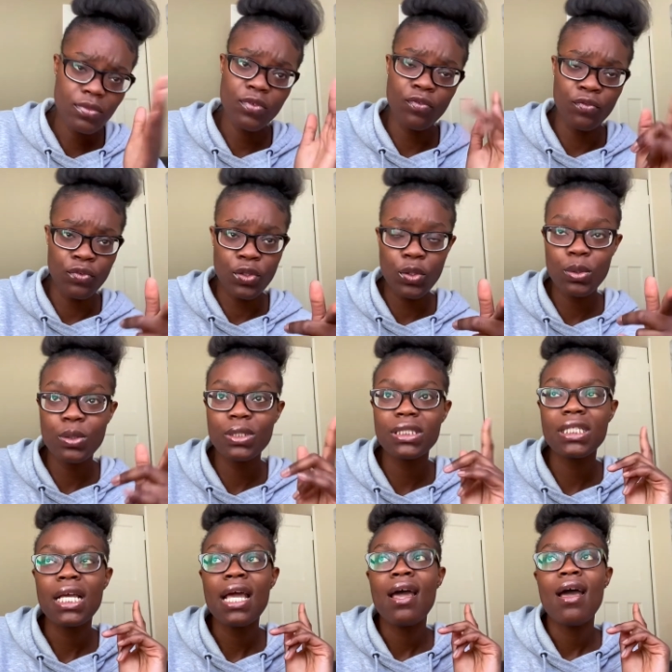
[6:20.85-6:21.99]
views,
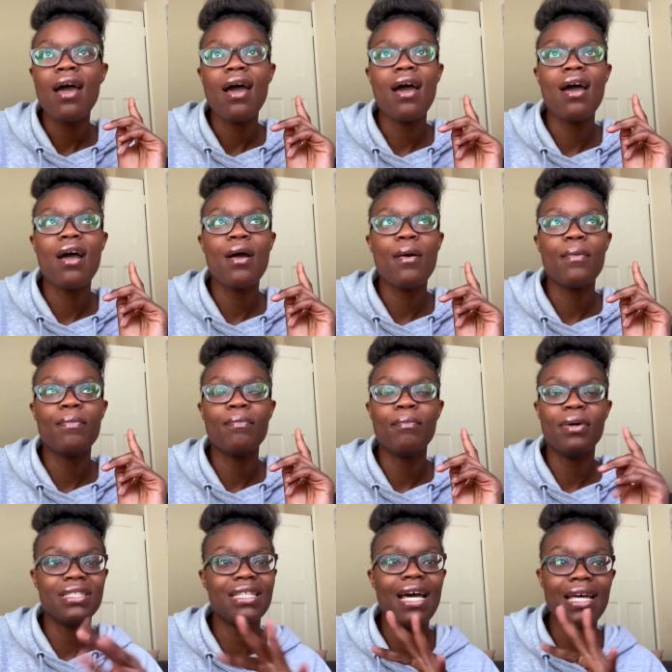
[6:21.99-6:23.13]

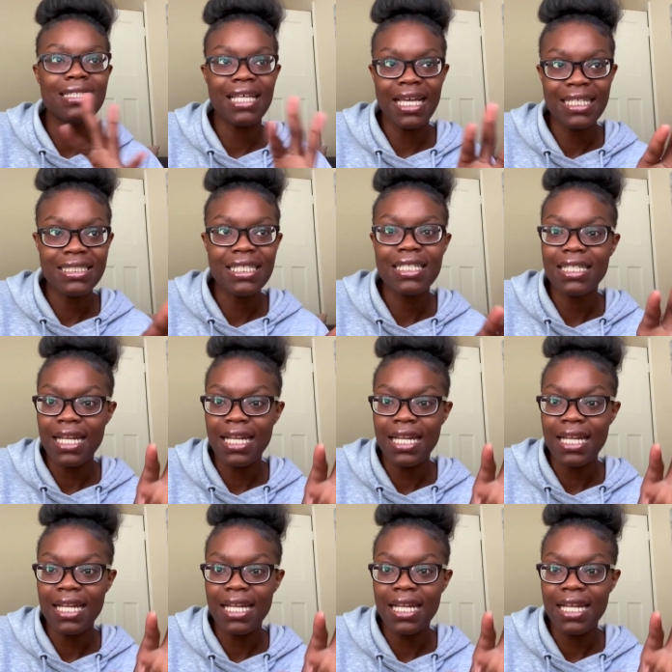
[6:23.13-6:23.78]
but that is it.